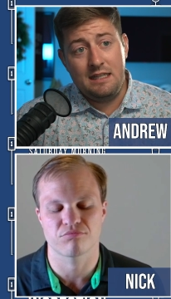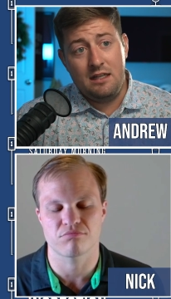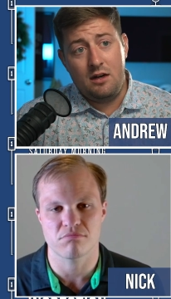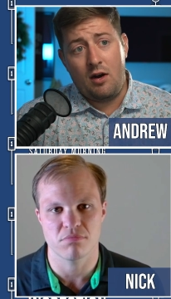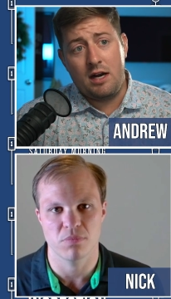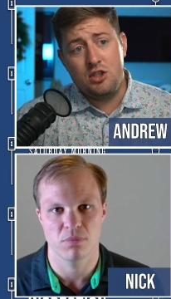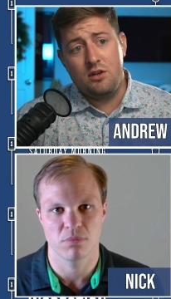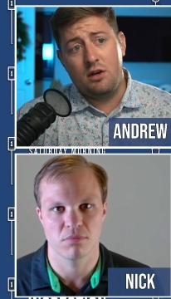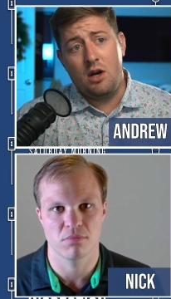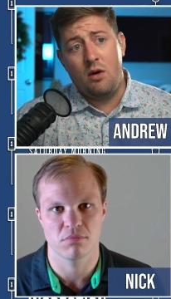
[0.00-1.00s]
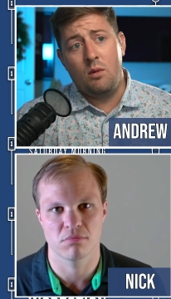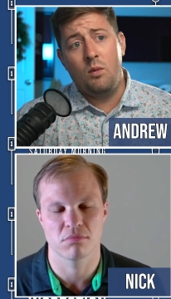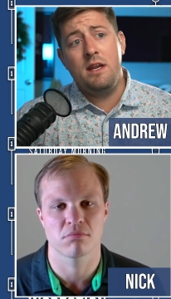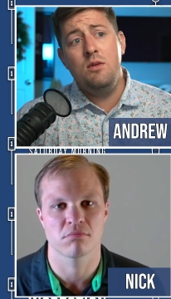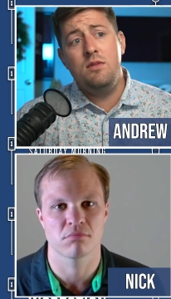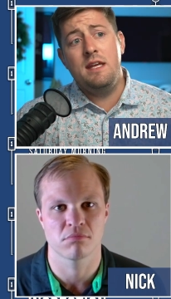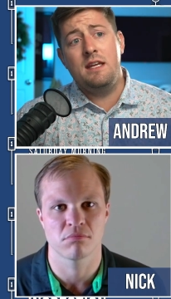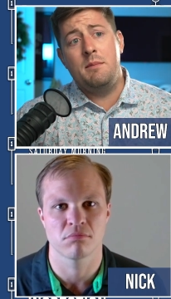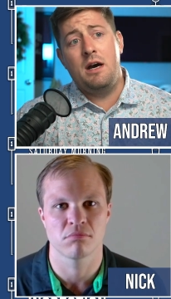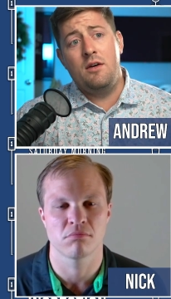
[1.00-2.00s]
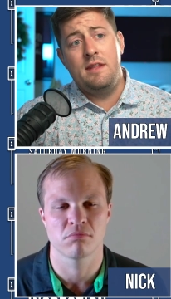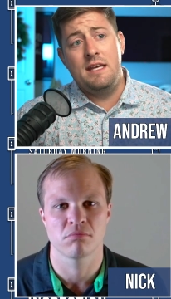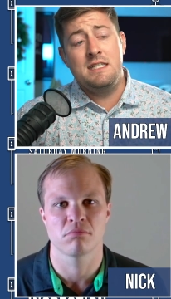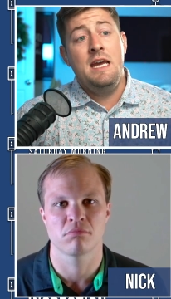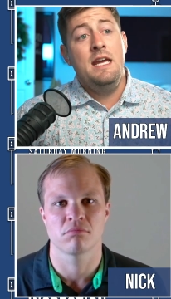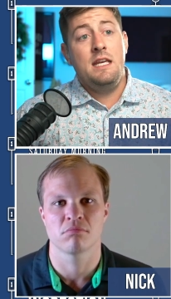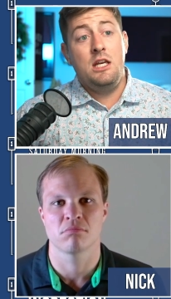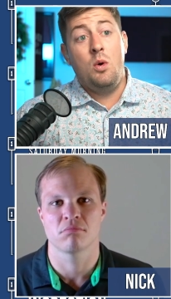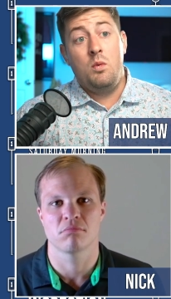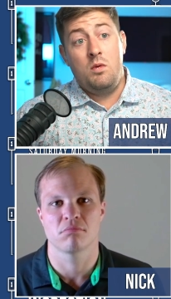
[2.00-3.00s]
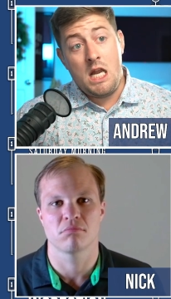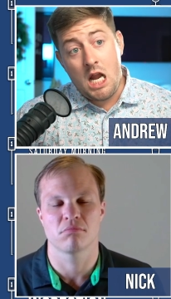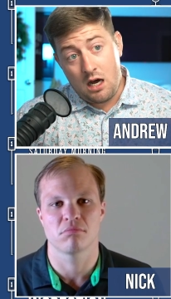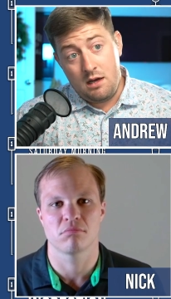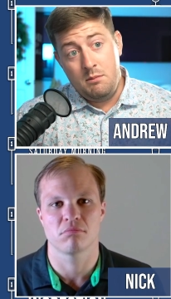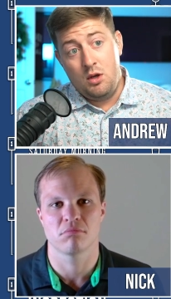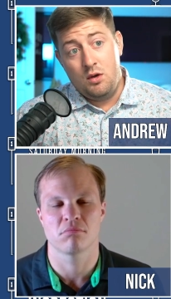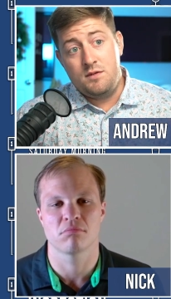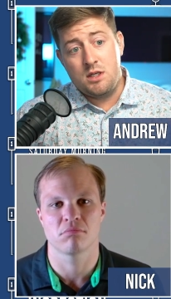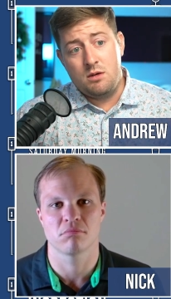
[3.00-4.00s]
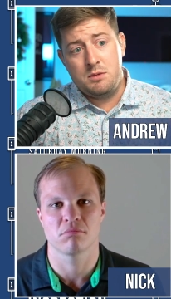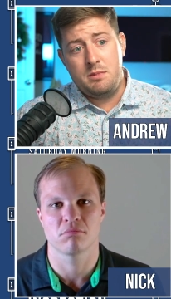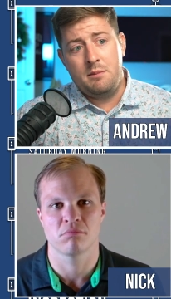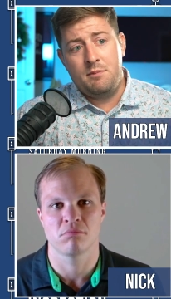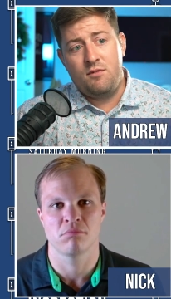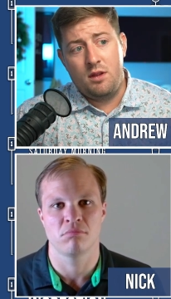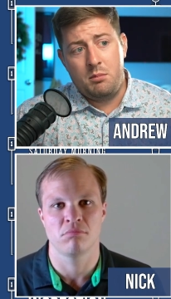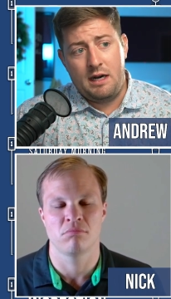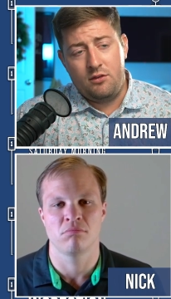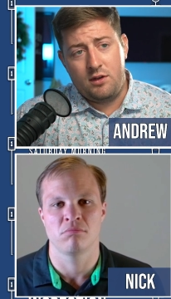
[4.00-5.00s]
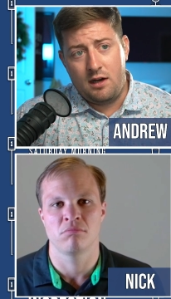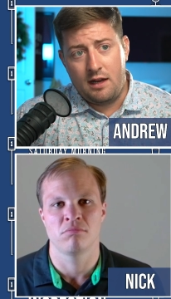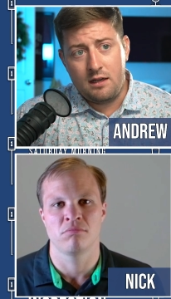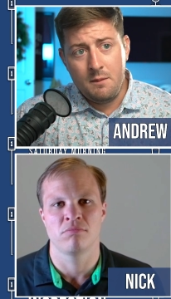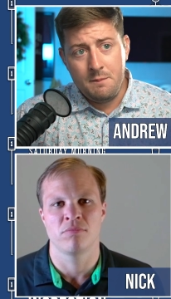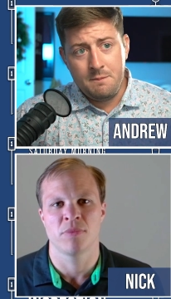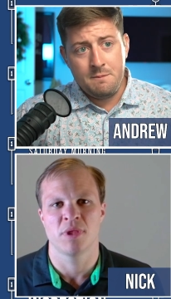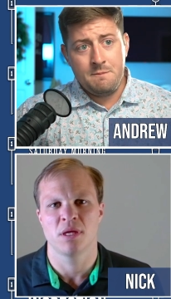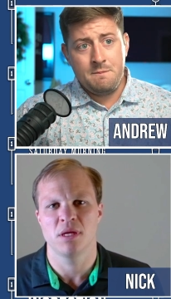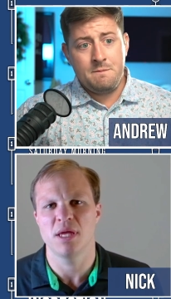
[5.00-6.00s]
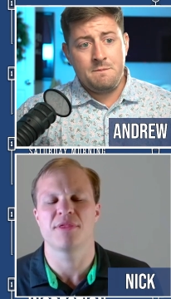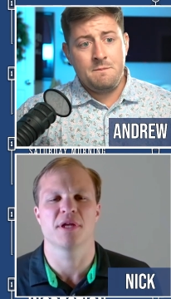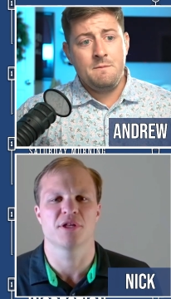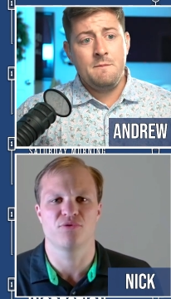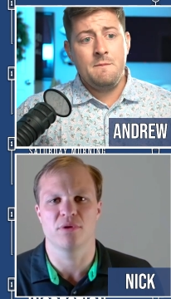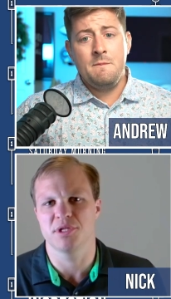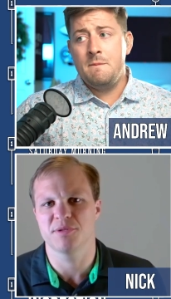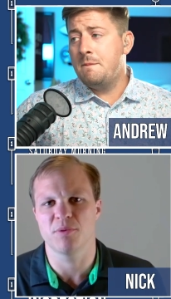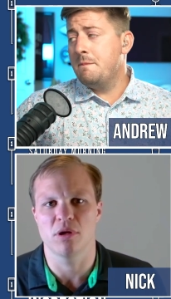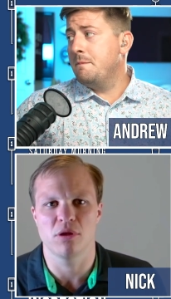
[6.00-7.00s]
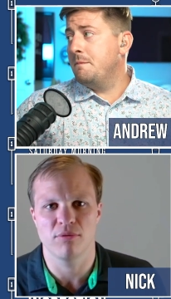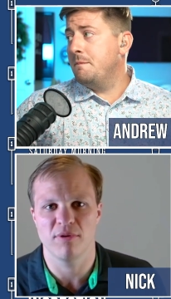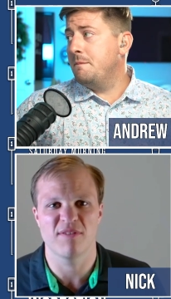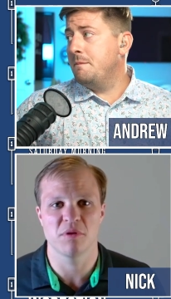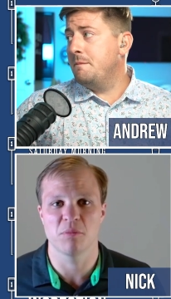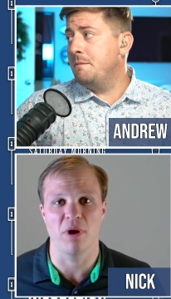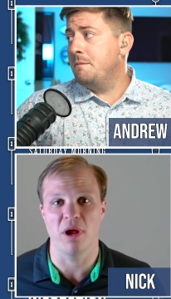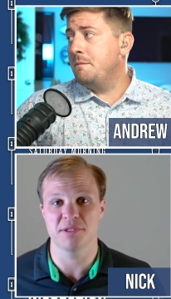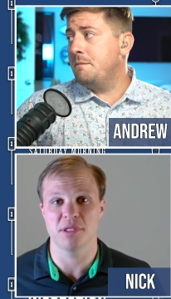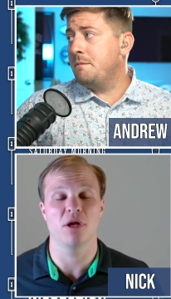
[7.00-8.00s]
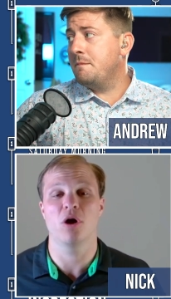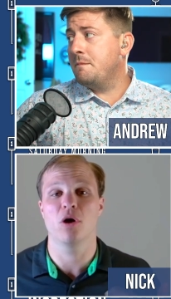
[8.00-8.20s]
Speaker 1: the direction they're going. What do you think about this, you know, non-move, so to speak, for the Browns here, Nick?
Speaker 2: Yeah, I think it's really smart. Look, we've given the Browns a lot of